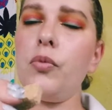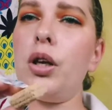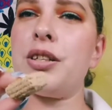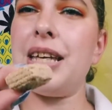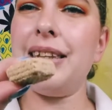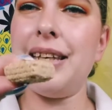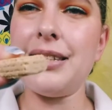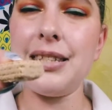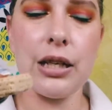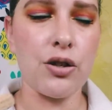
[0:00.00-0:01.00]
Looks like
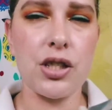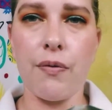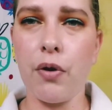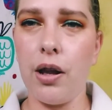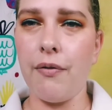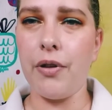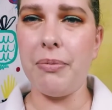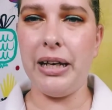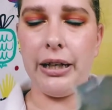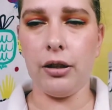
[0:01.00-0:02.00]
this. There's several of them
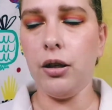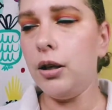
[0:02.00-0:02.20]
in here.